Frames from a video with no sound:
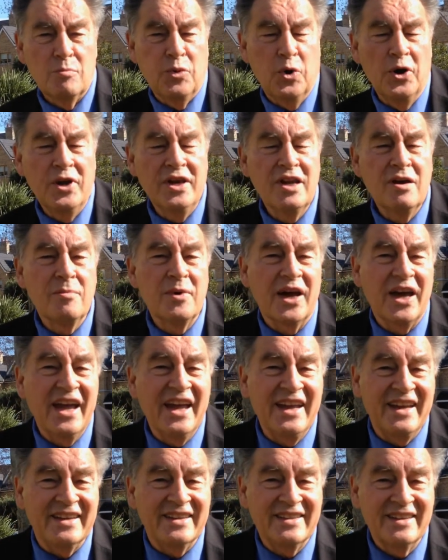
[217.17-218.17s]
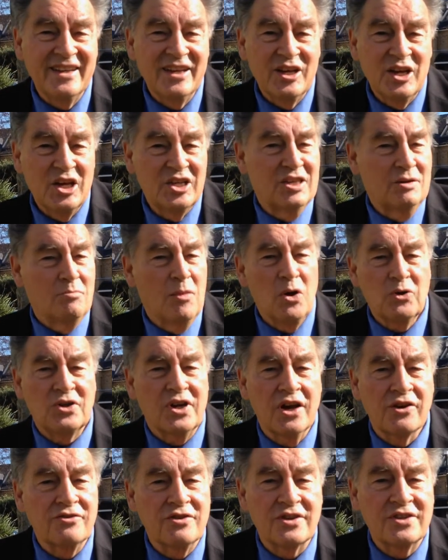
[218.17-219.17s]
Point number eight is that most
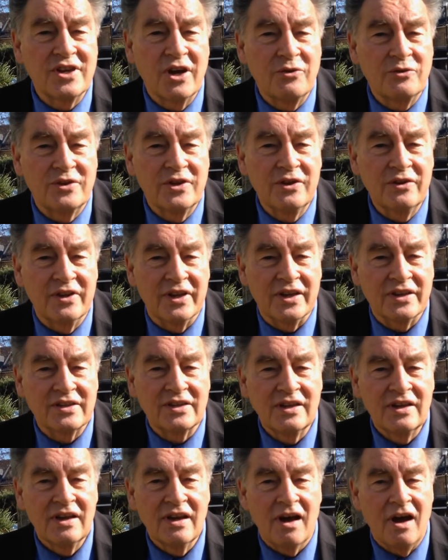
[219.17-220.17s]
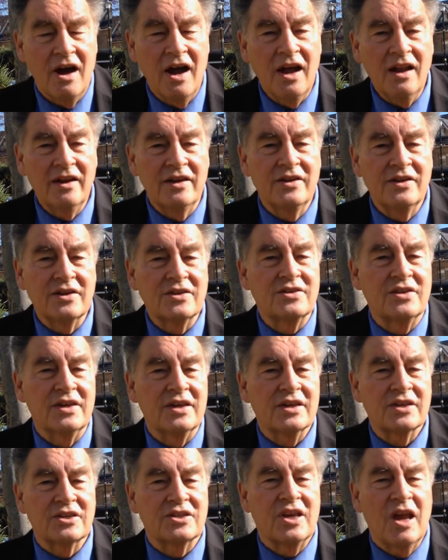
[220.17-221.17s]
countries don't do this. Ireland is the
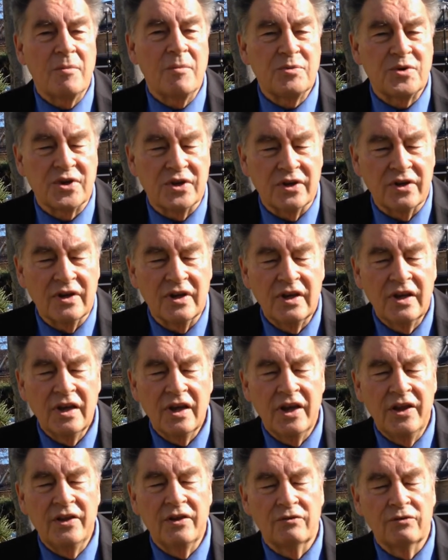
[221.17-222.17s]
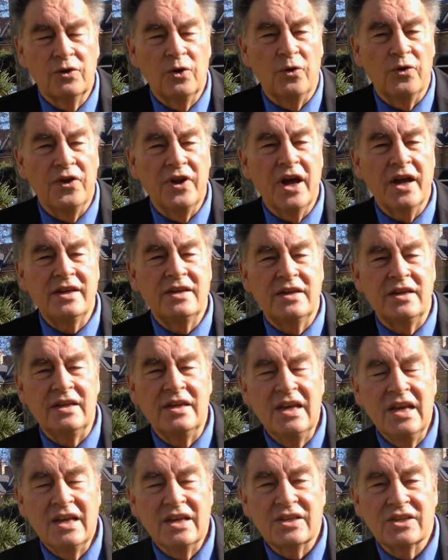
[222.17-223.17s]
exception in the rule.
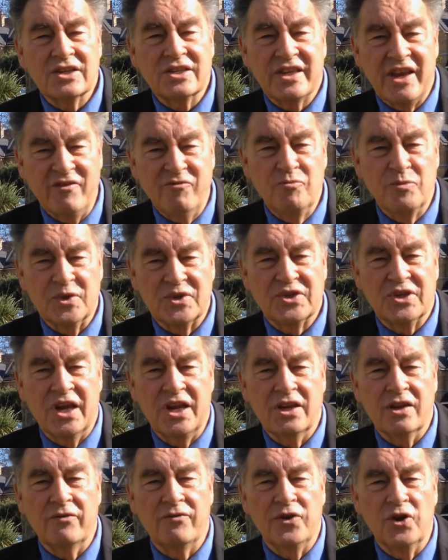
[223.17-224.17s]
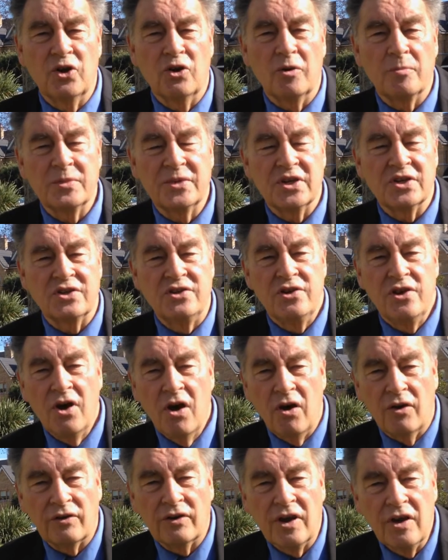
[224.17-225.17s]
97% of Europe does
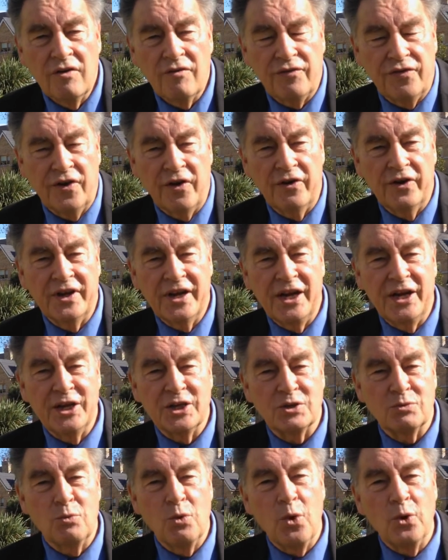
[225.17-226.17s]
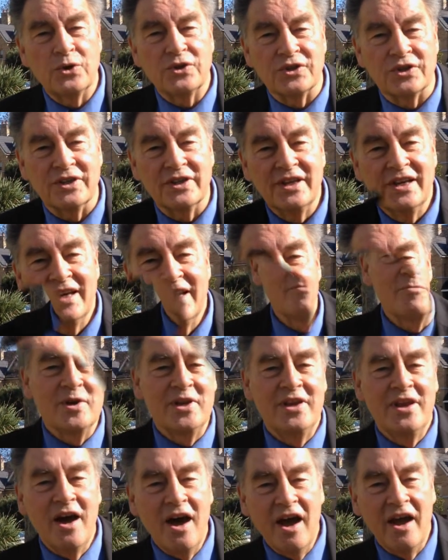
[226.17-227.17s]
not fluoridate its water.
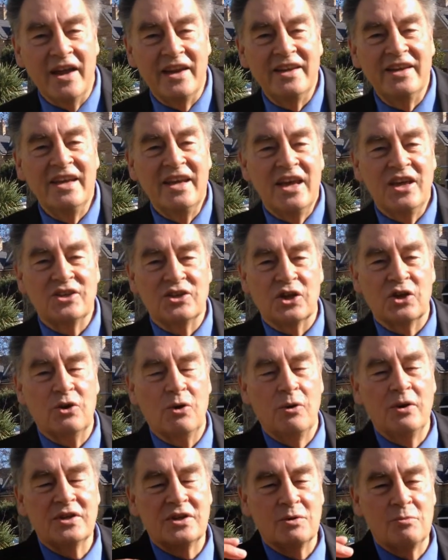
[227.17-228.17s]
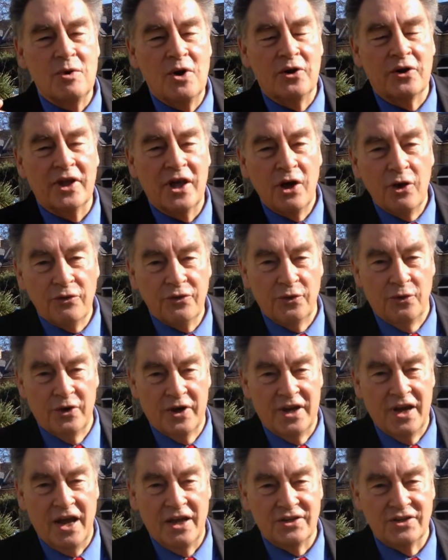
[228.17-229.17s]
Year 9 is, according to the World Health
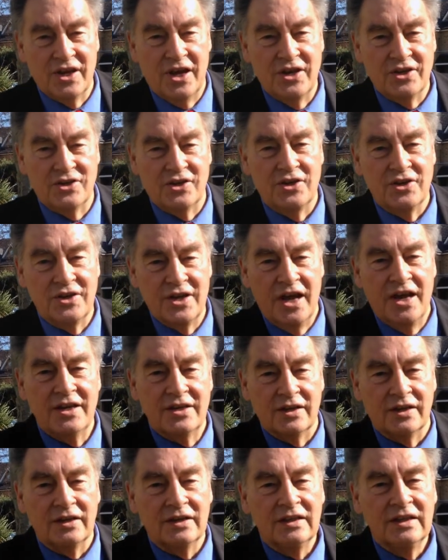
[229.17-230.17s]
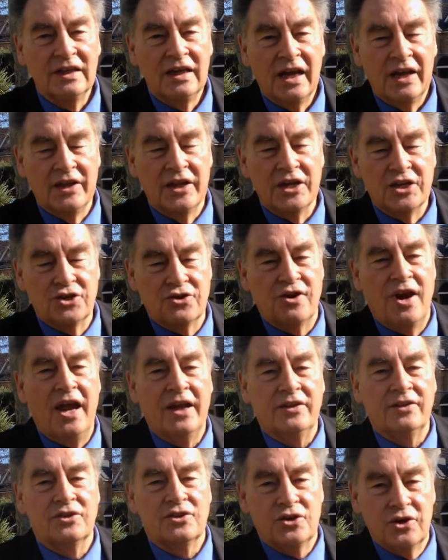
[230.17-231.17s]
Organization data, and they
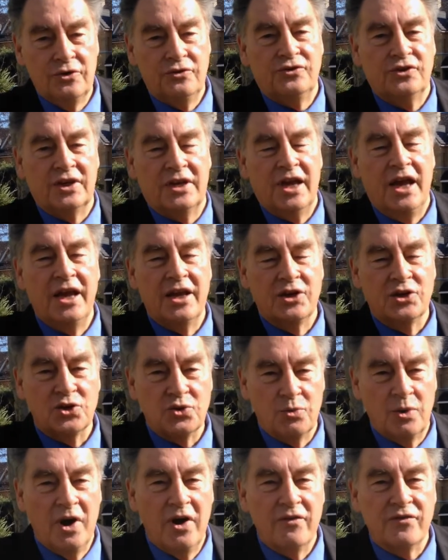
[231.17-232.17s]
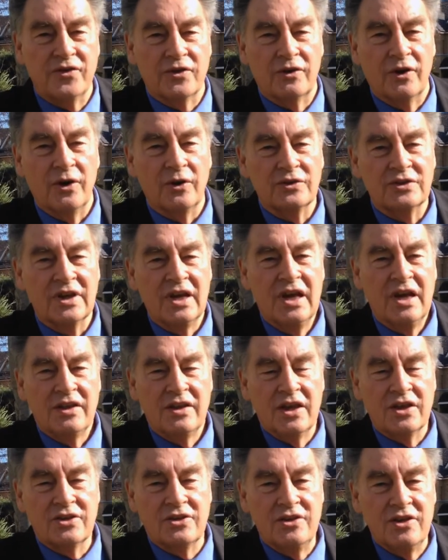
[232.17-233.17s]
track tooth decay in 12-year-olds,
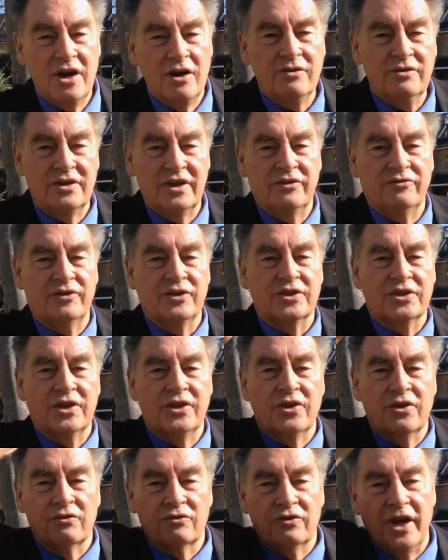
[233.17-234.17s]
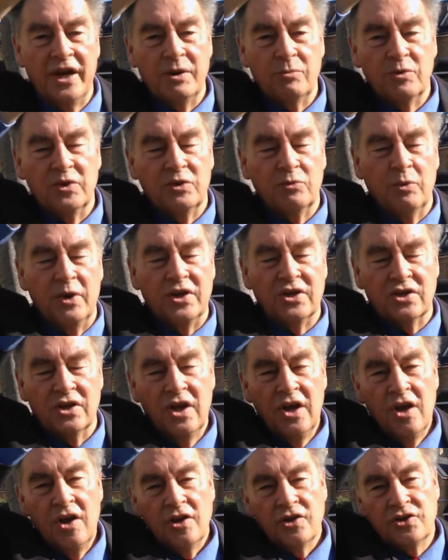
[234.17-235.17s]
there's no difference in the rate with which
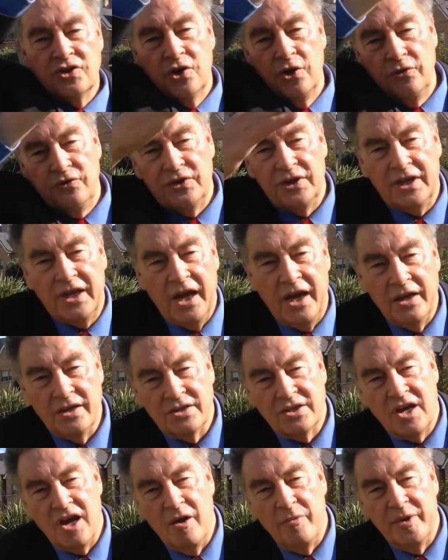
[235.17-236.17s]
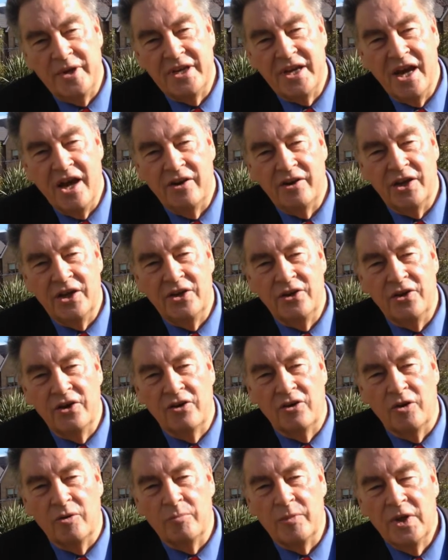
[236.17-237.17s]
tooth decay is coming down in
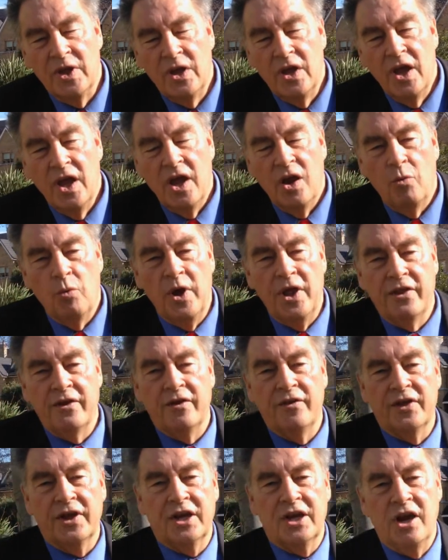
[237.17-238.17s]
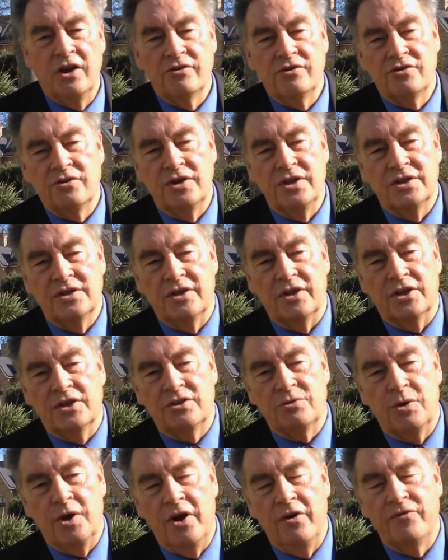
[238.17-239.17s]
Europe, whether the country's the
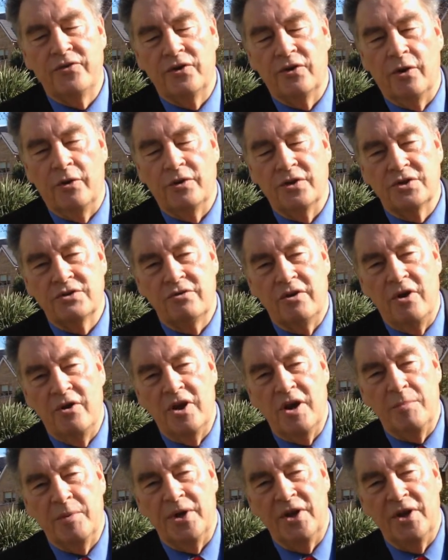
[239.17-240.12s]
12-year-old has grown up